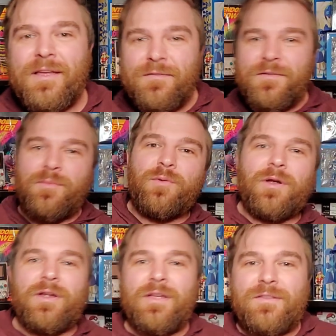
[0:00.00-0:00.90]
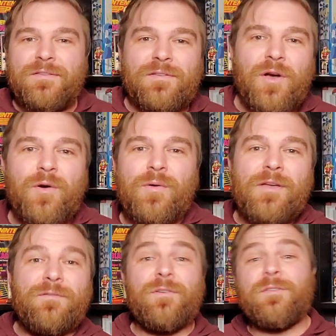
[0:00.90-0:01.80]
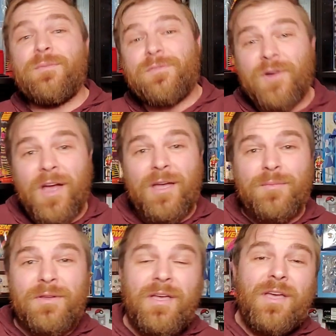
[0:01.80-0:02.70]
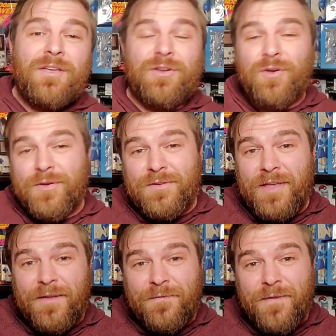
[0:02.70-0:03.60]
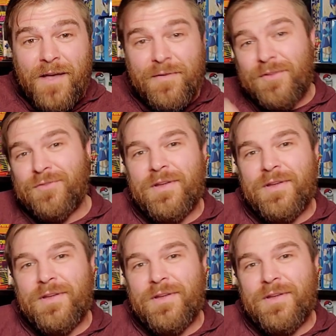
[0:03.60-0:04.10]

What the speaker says: of February. So if you're subscribed, you're going to get 5 extra